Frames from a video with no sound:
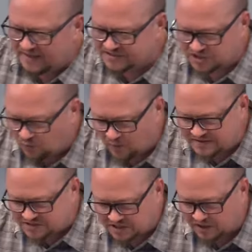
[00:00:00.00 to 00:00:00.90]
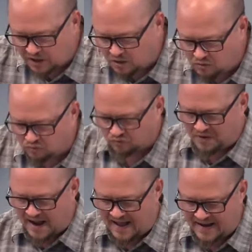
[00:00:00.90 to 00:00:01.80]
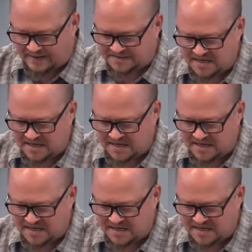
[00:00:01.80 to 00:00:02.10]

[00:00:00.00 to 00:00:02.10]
is going to go right.